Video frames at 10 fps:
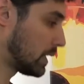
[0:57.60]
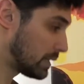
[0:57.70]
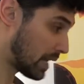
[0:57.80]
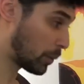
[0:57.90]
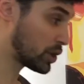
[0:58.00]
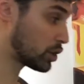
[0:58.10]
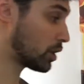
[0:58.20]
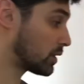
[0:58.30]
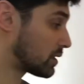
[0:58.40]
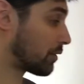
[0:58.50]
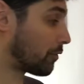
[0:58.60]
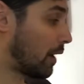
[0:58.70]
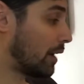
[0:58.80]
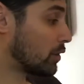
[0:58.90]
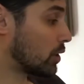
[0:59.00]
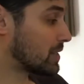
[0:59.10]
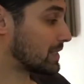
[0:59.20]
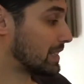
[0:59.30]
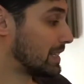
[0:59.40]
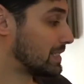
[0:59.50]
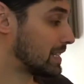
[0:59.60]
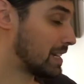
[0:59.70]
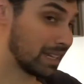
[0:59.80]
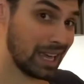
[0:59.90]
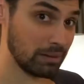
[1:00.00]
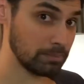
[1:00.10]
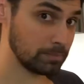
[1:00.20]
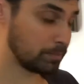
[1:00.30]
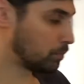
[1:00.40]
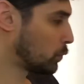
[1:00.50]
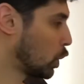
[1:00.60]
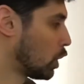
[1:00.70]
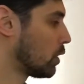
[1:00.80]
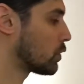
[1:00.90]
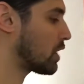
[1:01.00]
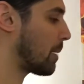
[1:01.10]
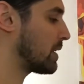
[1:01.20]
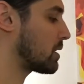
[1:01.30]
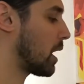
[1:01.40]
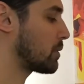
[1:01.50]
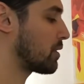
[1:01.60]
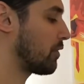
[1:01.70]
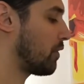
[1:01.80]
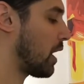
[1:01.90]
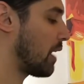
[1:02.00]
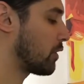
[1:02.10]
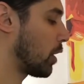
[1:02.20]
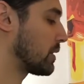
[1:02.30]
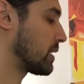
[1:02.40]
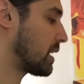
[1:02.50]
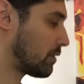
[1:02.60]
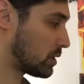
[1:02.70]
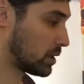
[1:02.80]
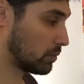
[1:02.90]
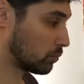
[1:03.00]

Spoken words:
Now we should notice that 5 goes into these again. So how many times does 5 go into 70?